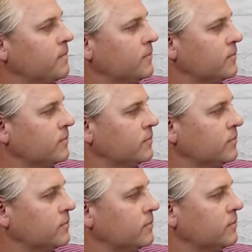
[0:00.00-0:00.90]

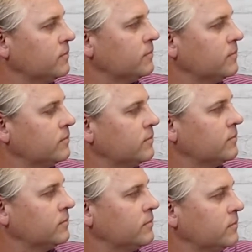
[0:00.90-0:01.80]

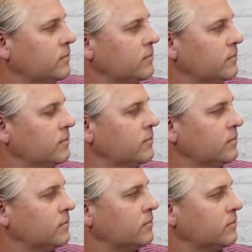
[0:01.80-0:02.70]

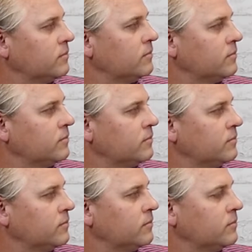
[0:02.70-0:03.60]

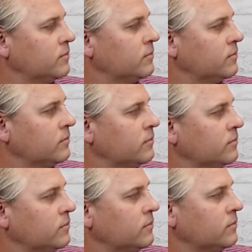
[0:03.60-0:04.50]

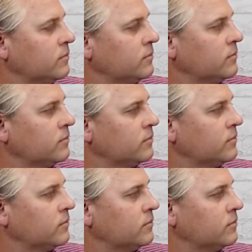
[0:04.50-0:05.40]

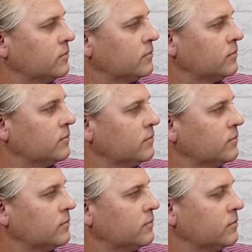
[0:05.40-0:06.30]

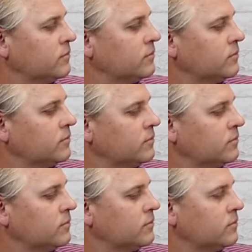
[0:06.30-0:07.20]

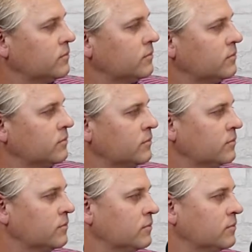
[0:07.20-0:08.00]
(not speaking)